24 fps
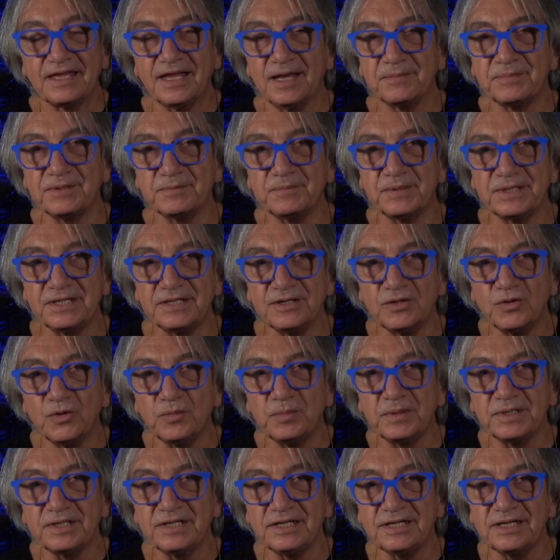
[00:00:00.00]
I mean, but
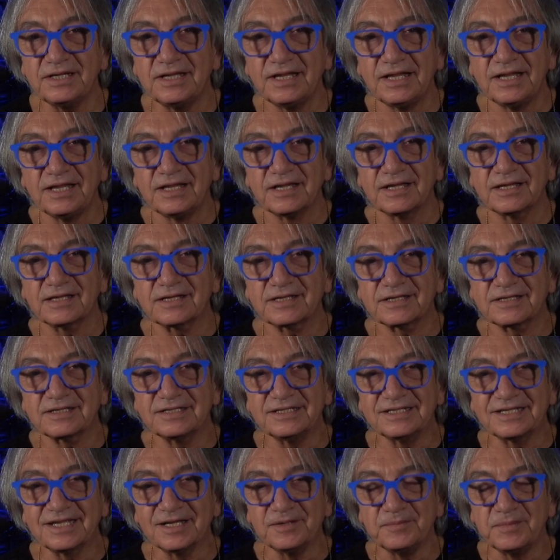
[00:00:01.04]
nobody
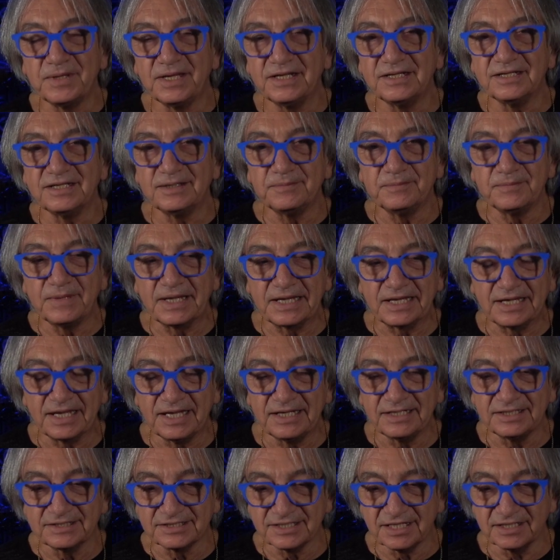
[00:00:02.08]
can come in and make
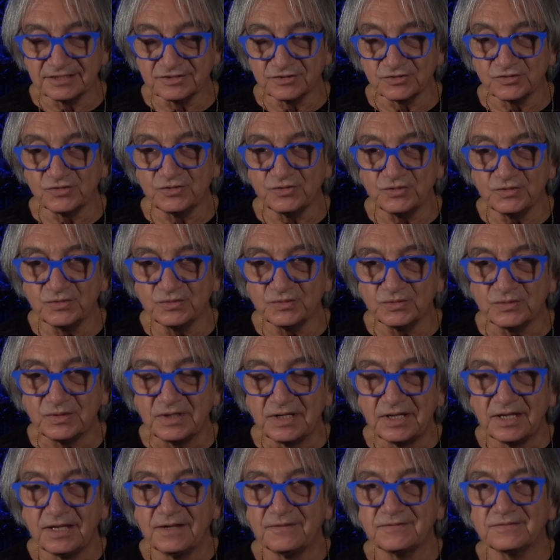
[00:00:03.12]
any changes to you.
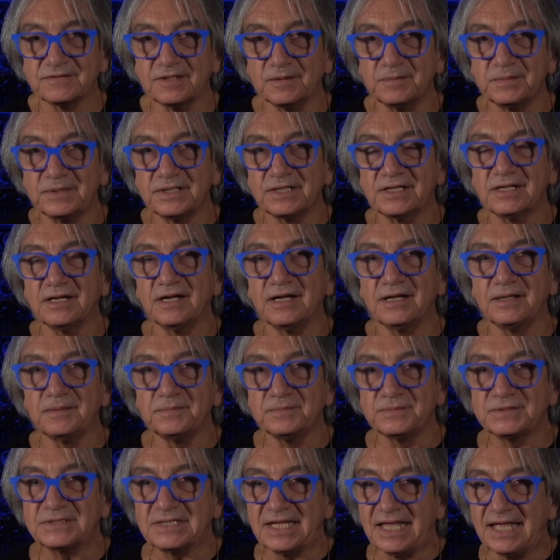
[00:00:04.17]
Somebody
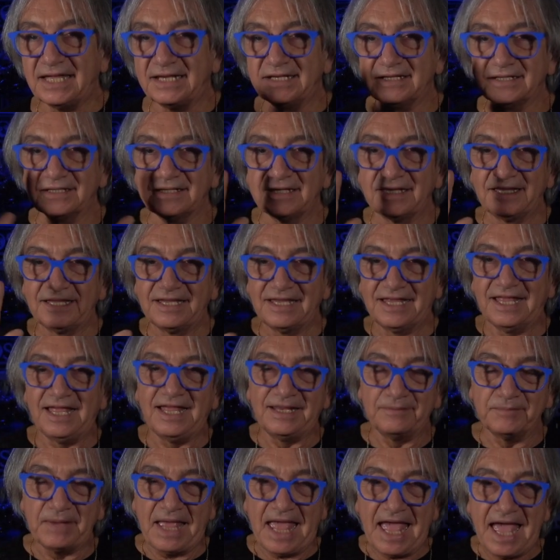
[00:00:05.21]
comes and
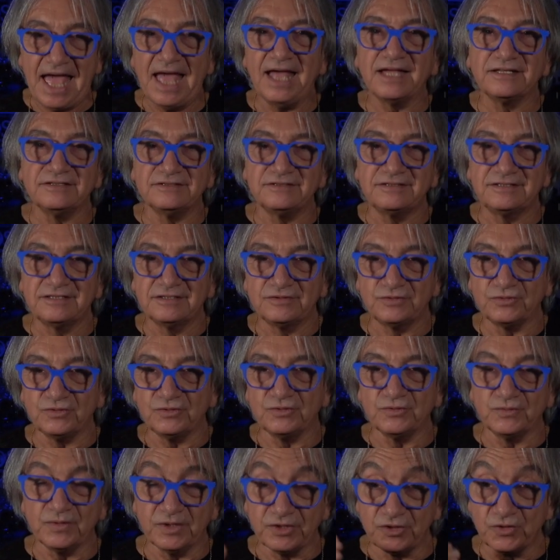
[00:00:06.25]
and adds to
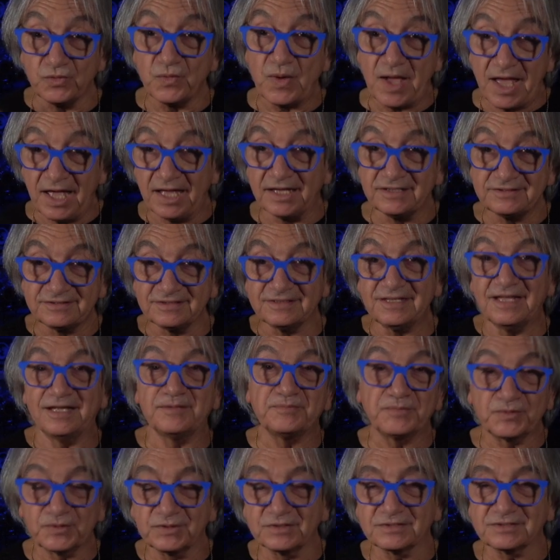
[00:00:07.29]
you, and you add to
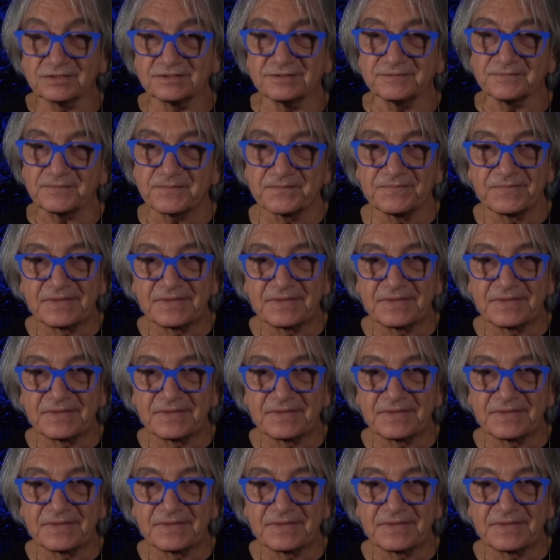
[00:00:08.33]
that person.